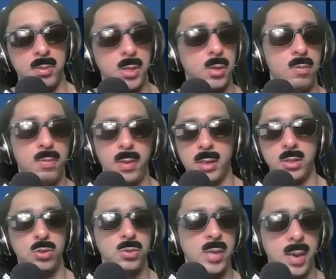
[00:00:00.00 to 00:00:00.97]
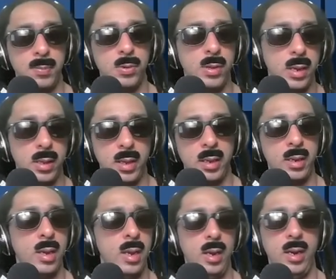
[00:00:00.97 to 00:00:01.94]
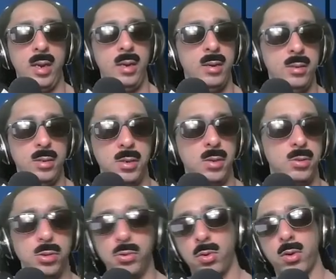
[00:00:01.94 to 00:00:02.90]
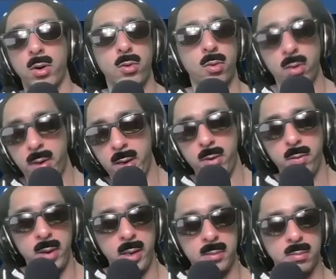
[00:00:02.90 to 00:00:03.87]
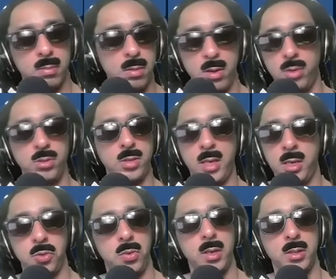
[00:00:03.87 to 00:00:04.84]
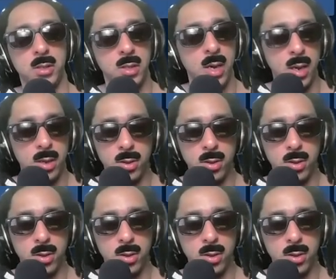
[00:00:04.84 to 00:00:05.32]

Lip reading: So you're playing 2 Tapu Lele and, you know, 2 Oricorio, right? No stage 1s.